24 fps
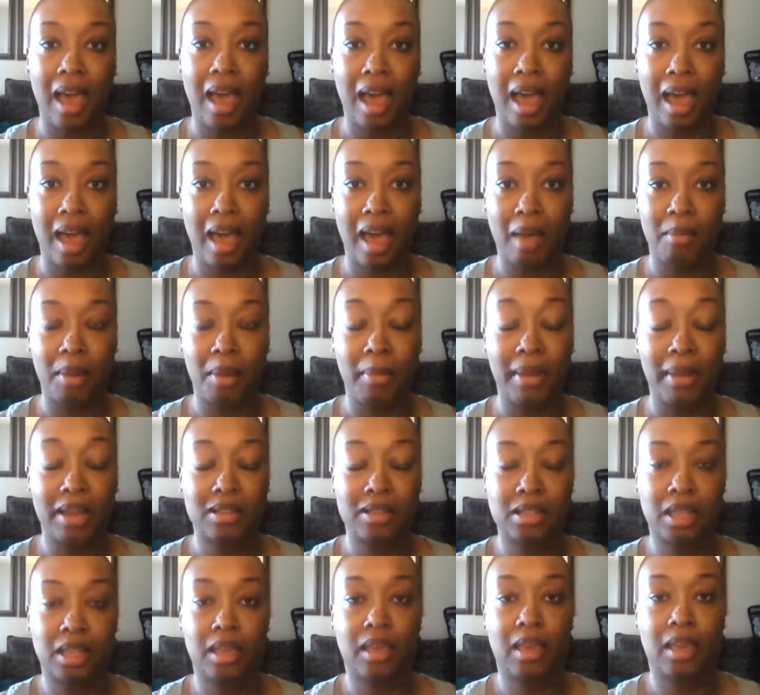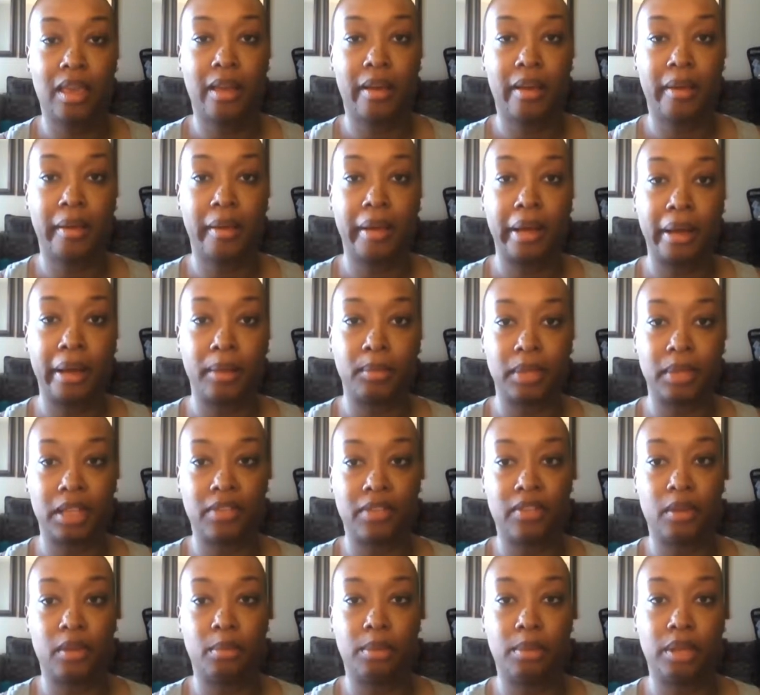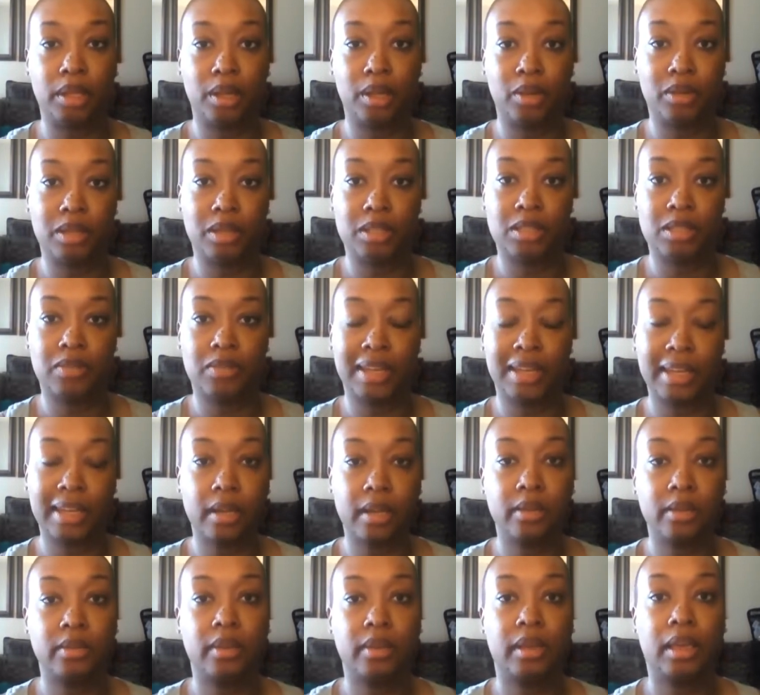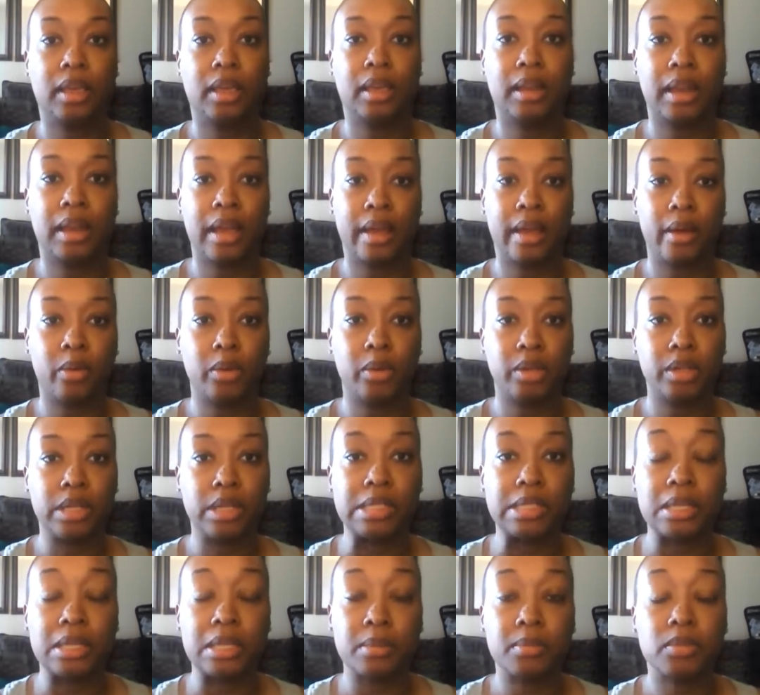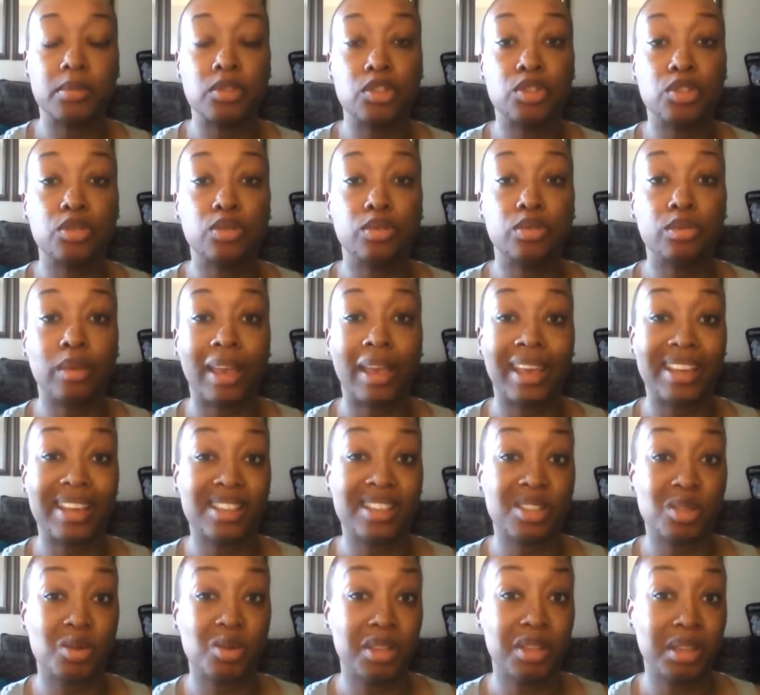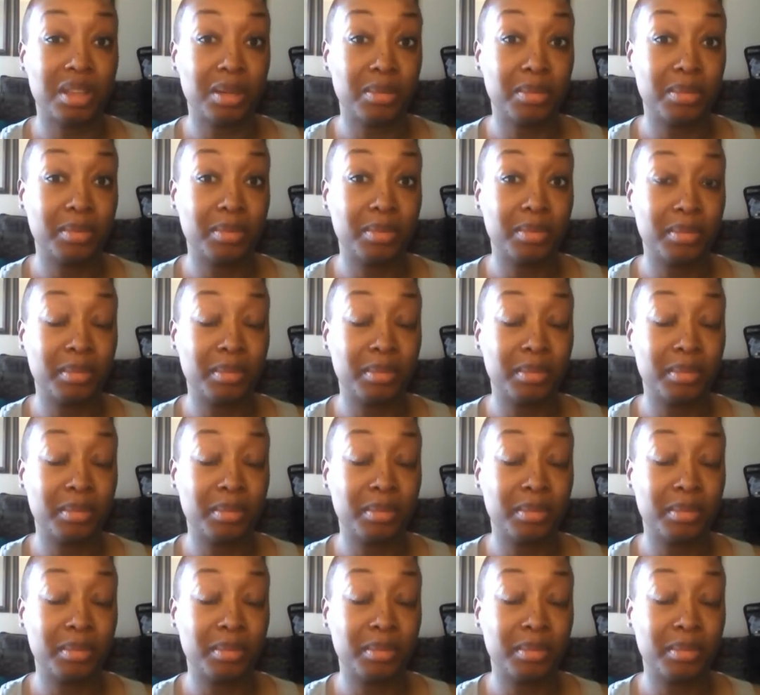about skincare, leave it below this video and I will attempt to answer them.